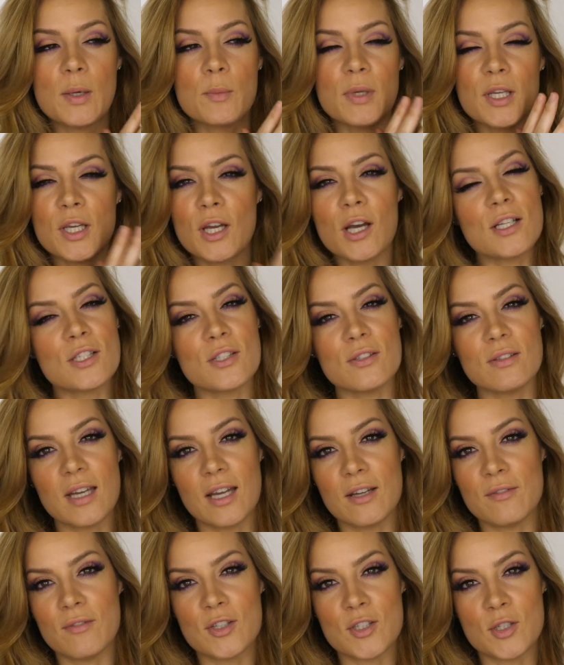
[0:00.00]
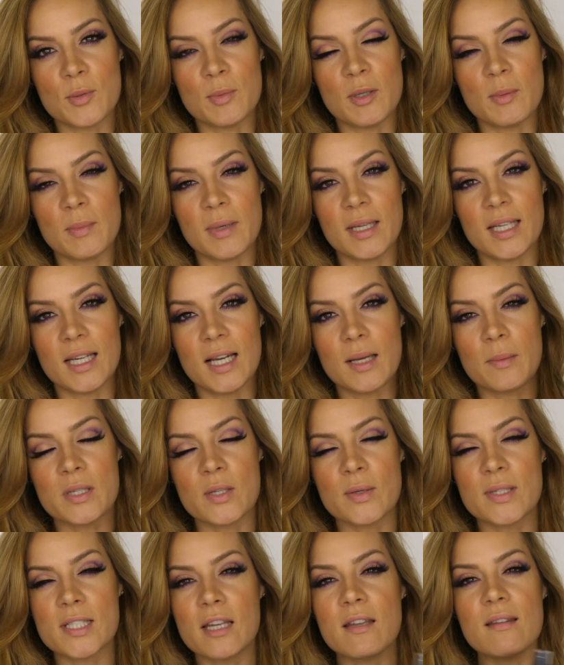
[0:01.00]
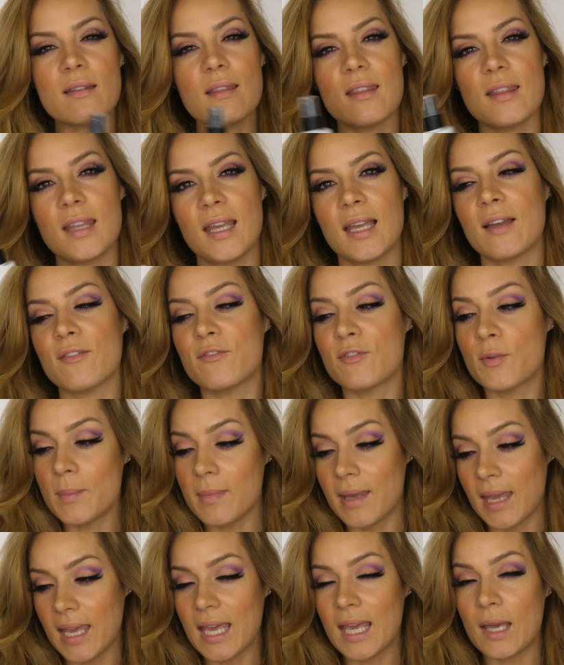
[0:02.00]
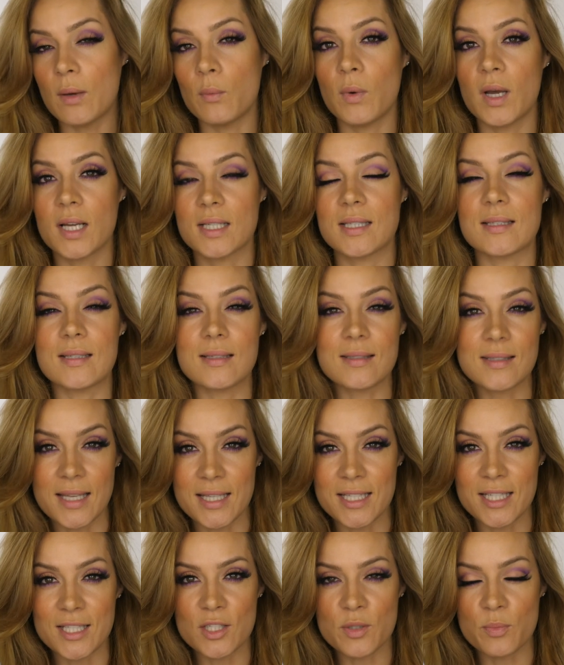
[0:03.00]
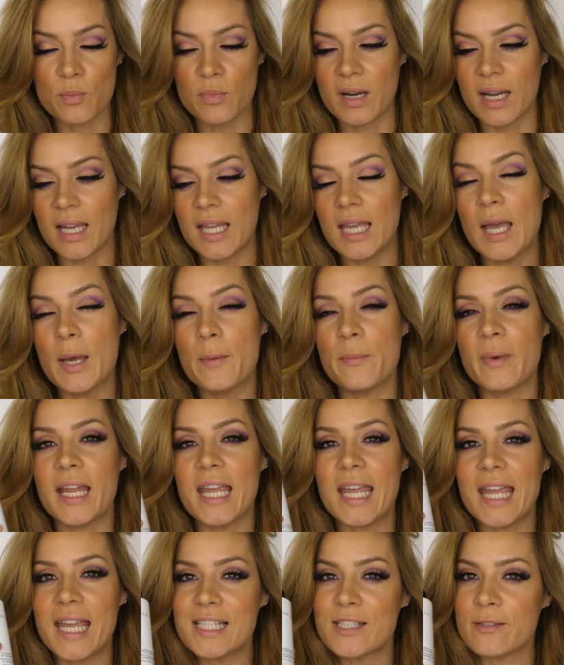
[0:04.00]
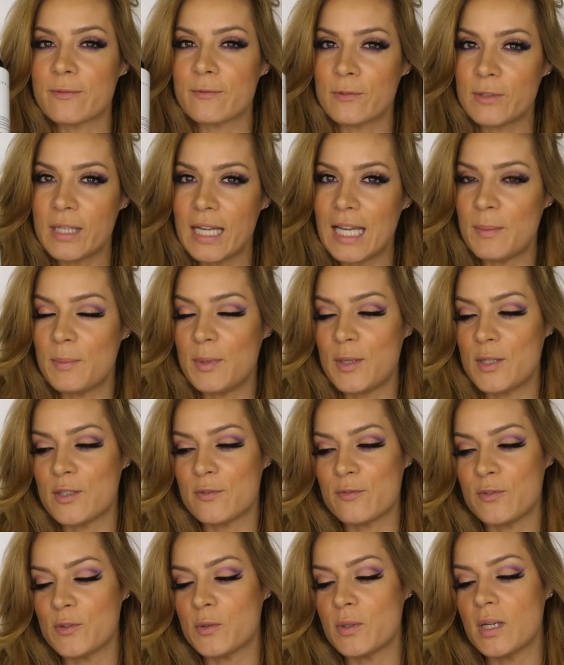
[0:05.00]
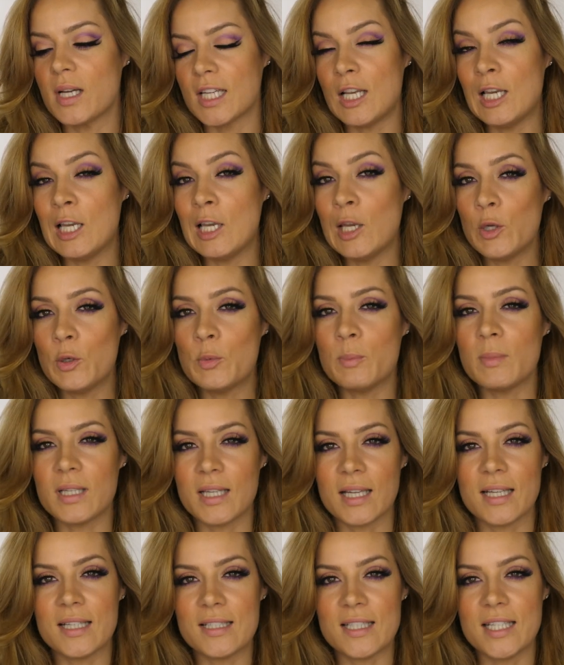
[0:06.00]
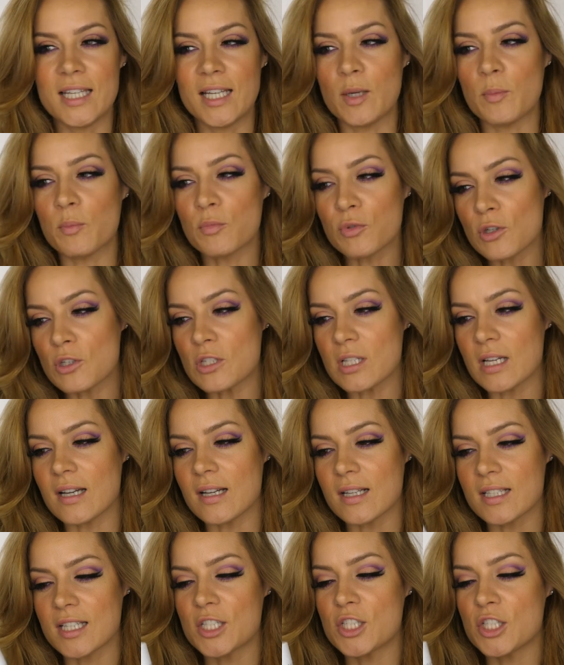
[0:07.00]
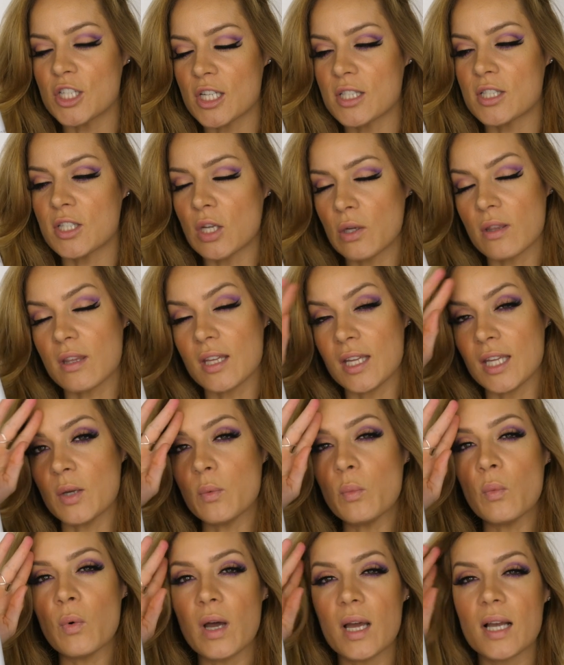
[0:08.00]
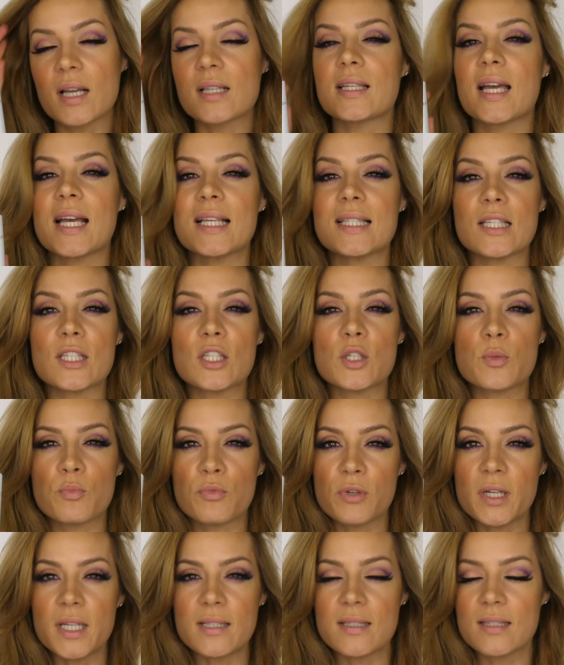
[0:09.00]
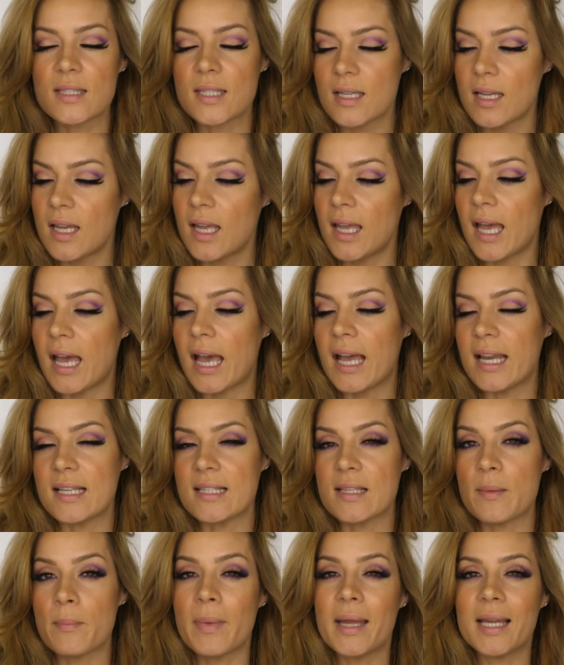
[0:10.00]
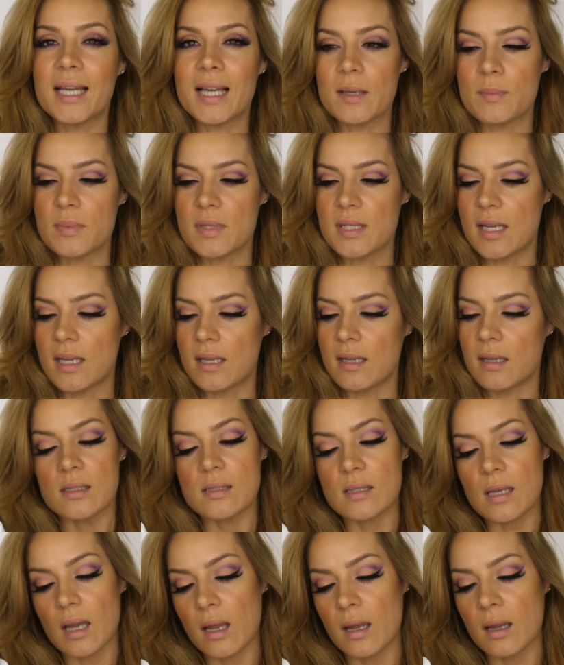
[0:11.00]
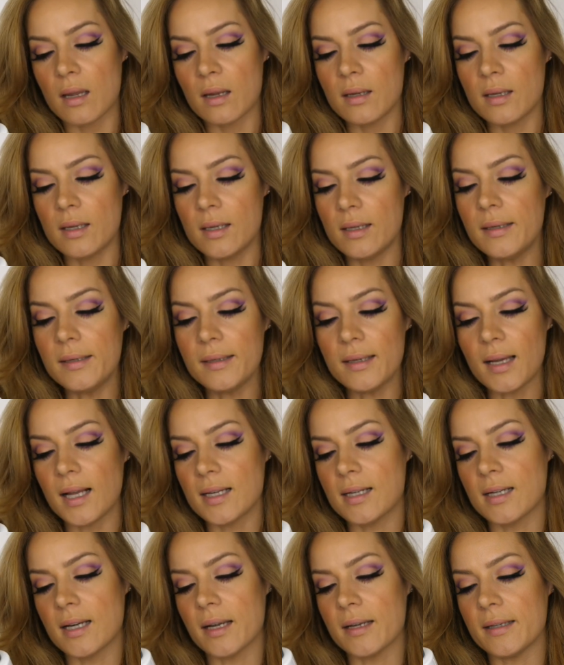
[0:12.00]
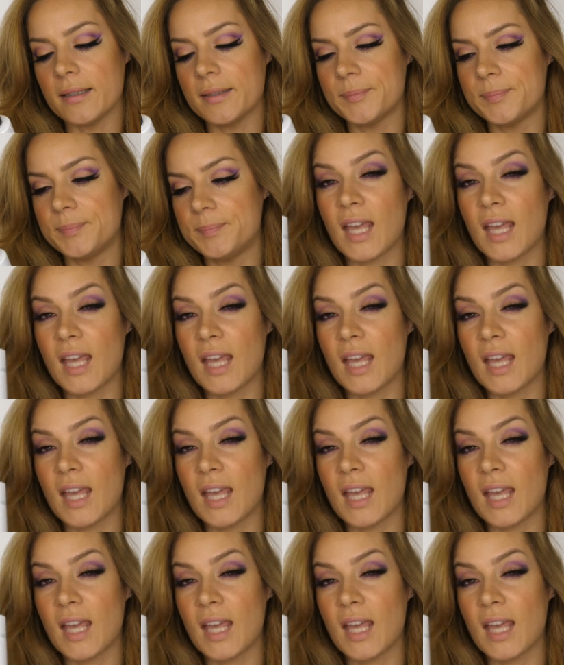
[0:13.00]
But you can't do that over the top of your makeup. So I don't think, for me, it works as a setting spray, but it is a really beautiful illuminating product. I just don't think it works as a spritz and as a makeup set. So, I don't know.